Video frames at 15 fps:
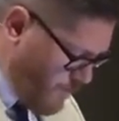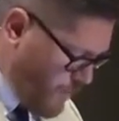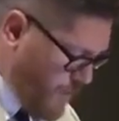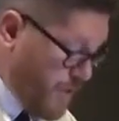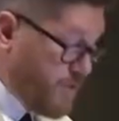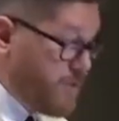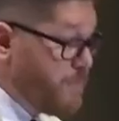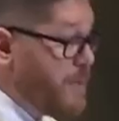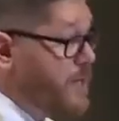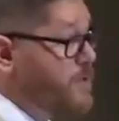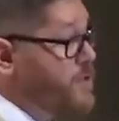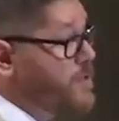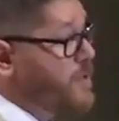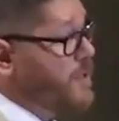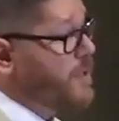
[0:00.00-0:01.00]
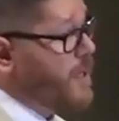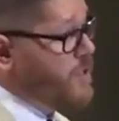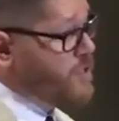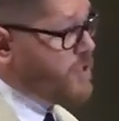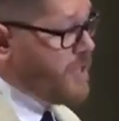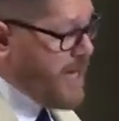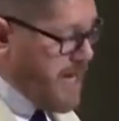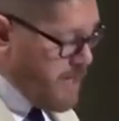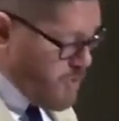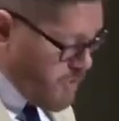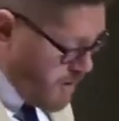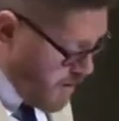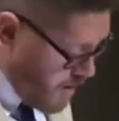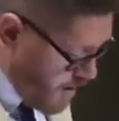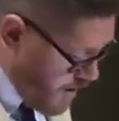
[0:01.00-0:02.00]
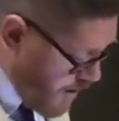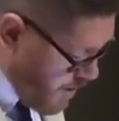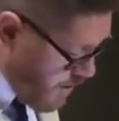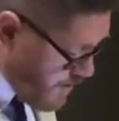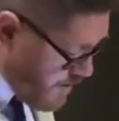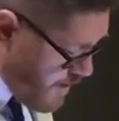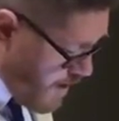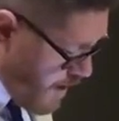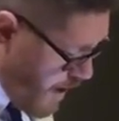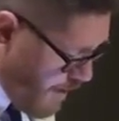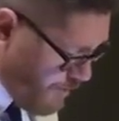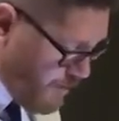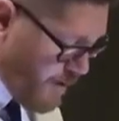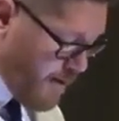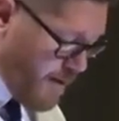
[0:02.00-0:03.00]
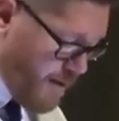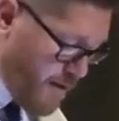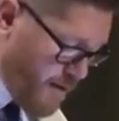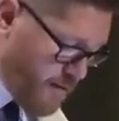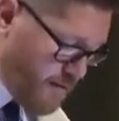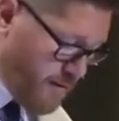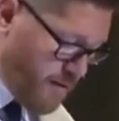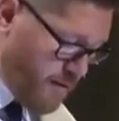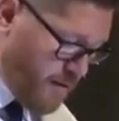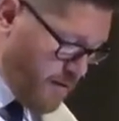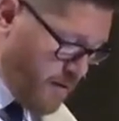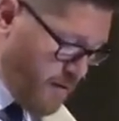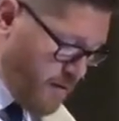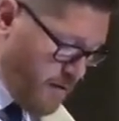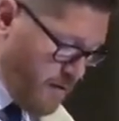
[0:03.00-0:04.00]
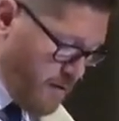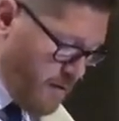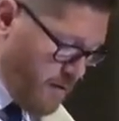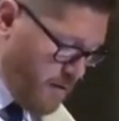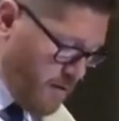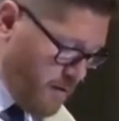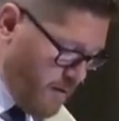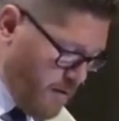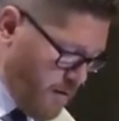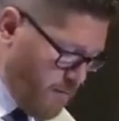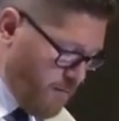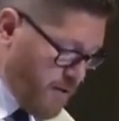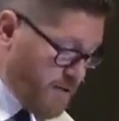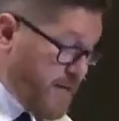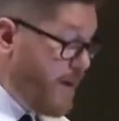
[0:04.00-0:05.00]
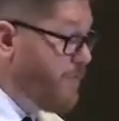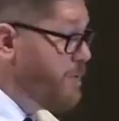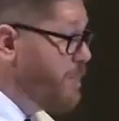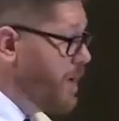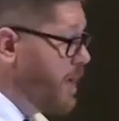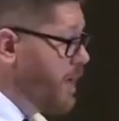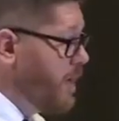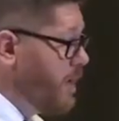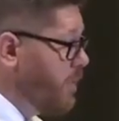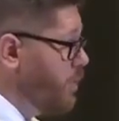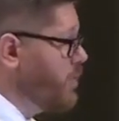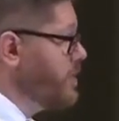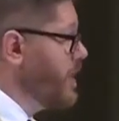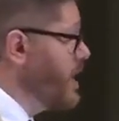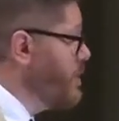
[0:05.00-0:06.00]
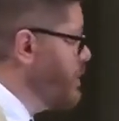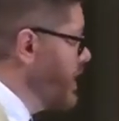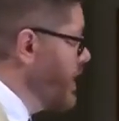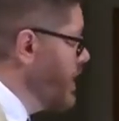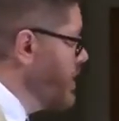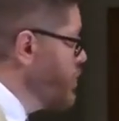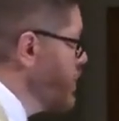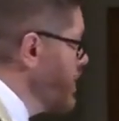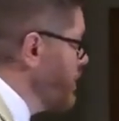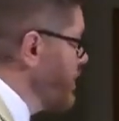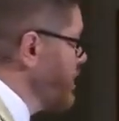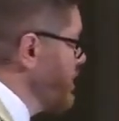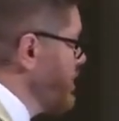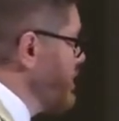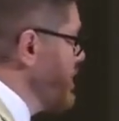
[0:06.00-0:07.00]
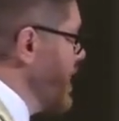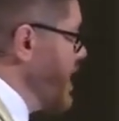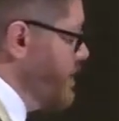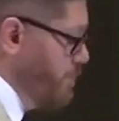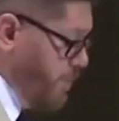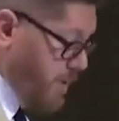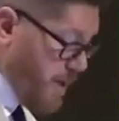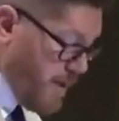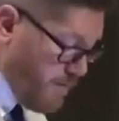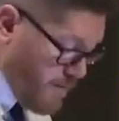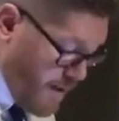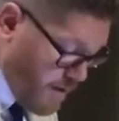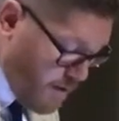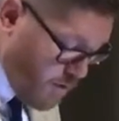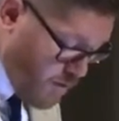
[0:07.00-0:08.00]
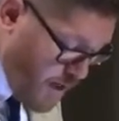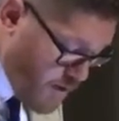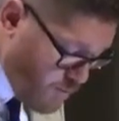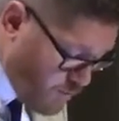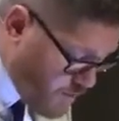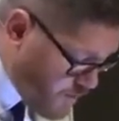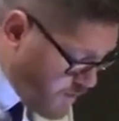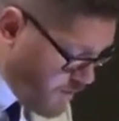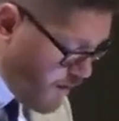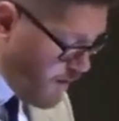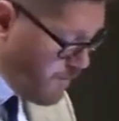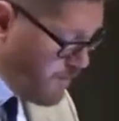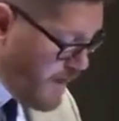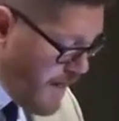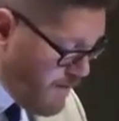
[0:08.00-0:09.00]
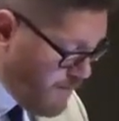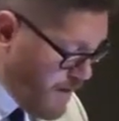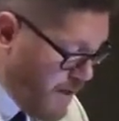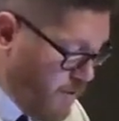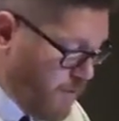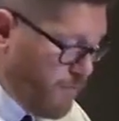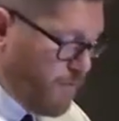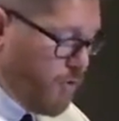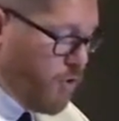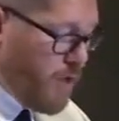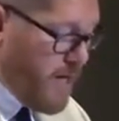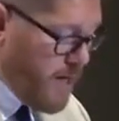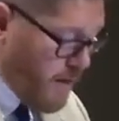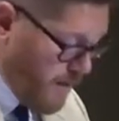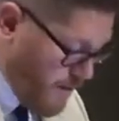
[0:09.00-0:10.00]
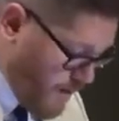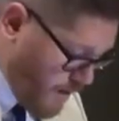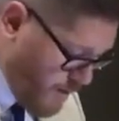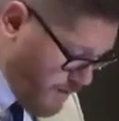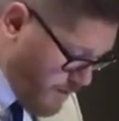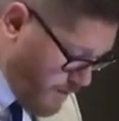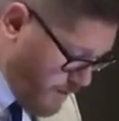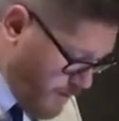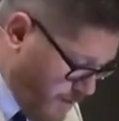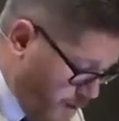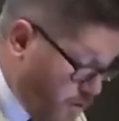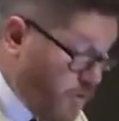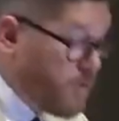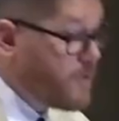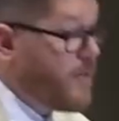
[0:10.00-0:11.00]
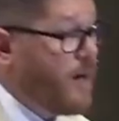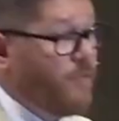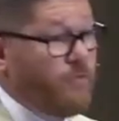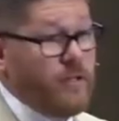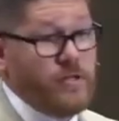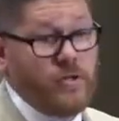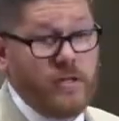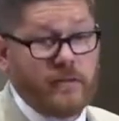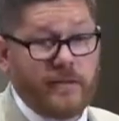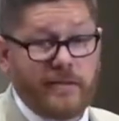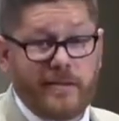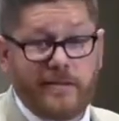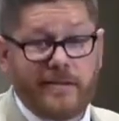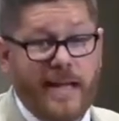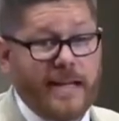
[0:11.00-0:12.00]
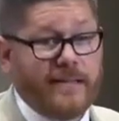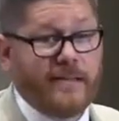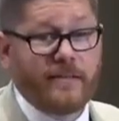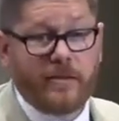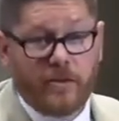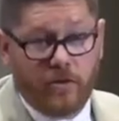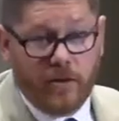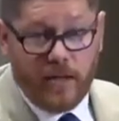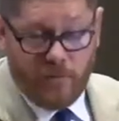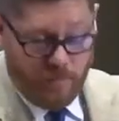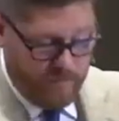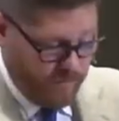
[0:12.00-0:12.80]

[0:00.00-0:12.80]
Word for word: Jesus being just a touch cagey here, as he often is, because everybody who was anybody in Jesus' day believed that, that Christ was the son of David. They would have agreed on this. And notice carefully, Jesus is not disagreeing with